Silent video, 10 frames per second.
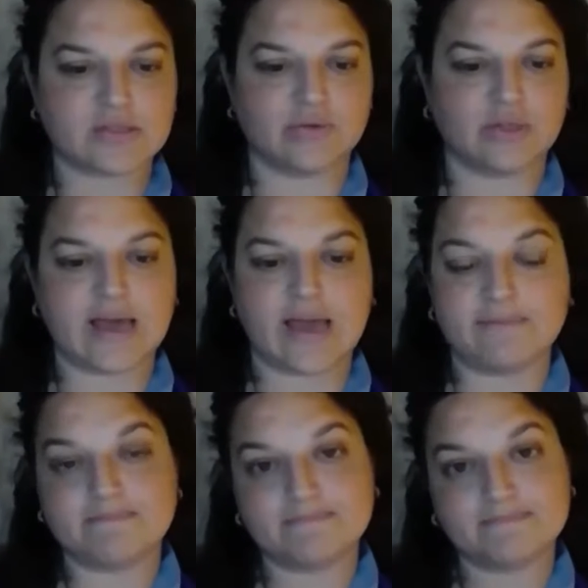to
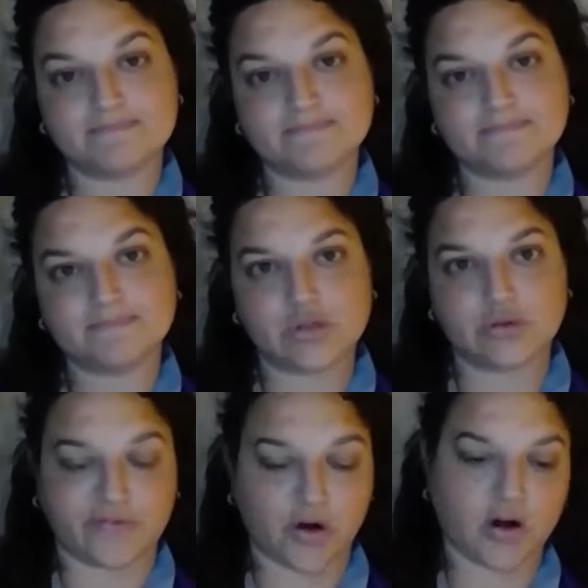claim,
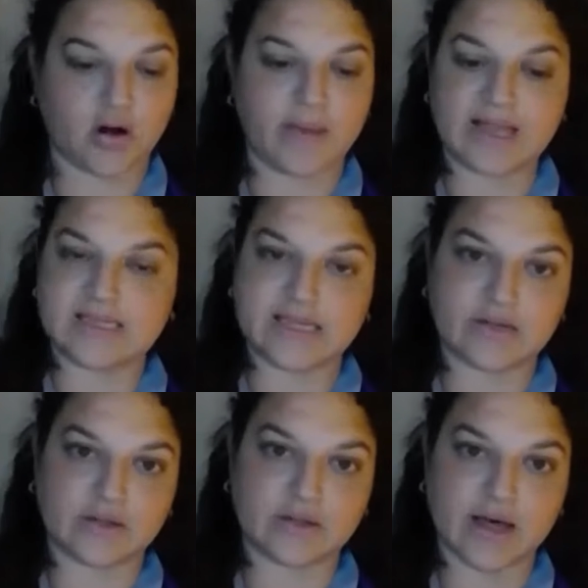to farm and
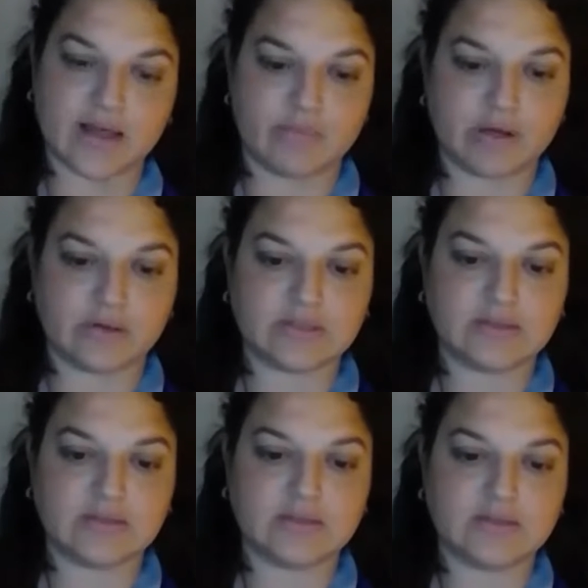till and build.
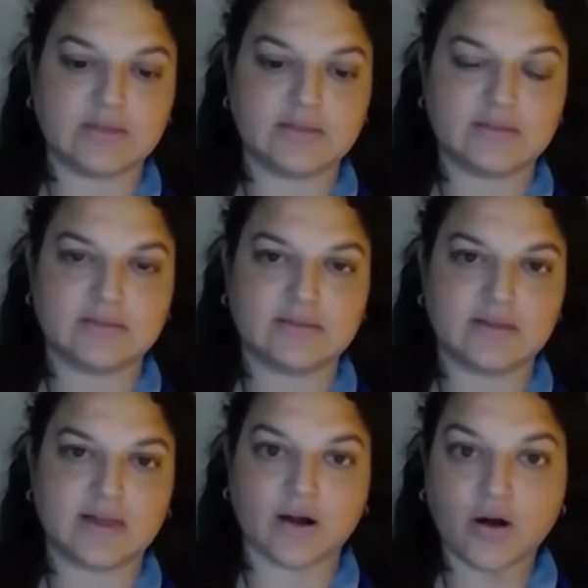
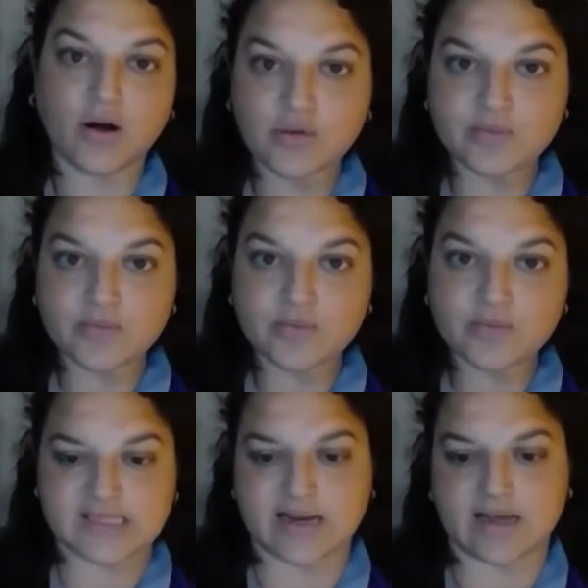Their
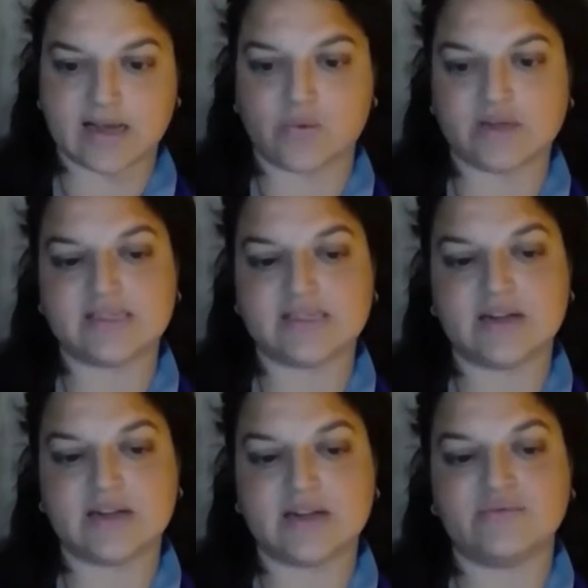homesteading was an
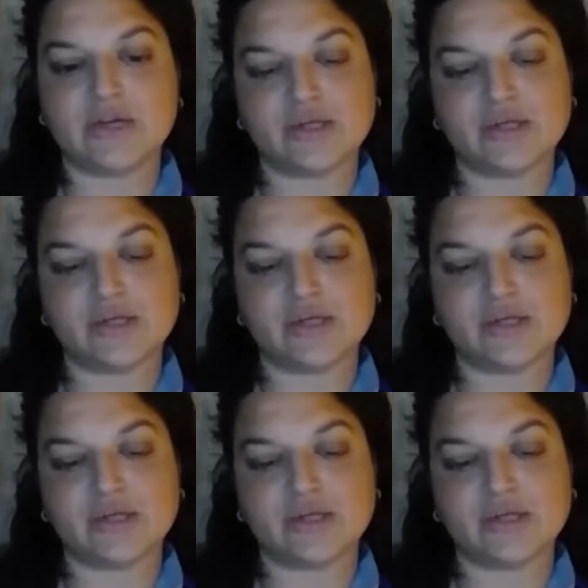invasion